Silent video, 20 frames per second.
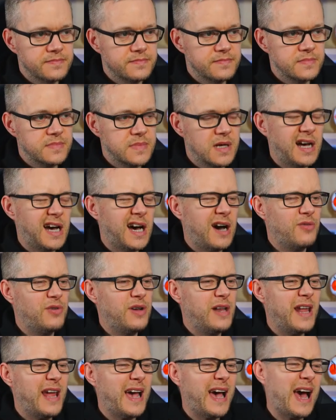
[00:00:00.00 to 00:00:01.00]
Oh,
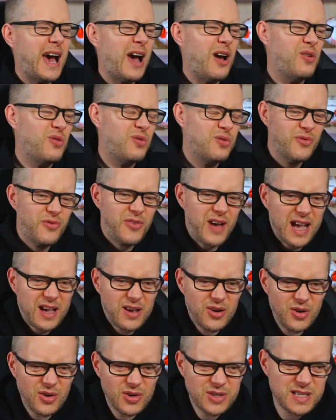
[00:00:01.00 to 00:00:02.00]
no.
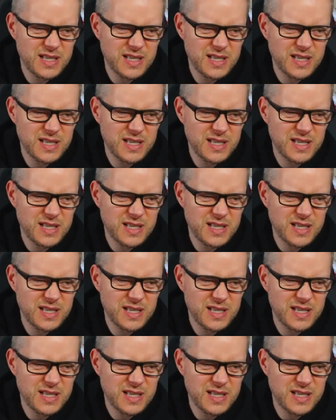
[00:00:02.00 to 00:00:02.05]
Weghorst is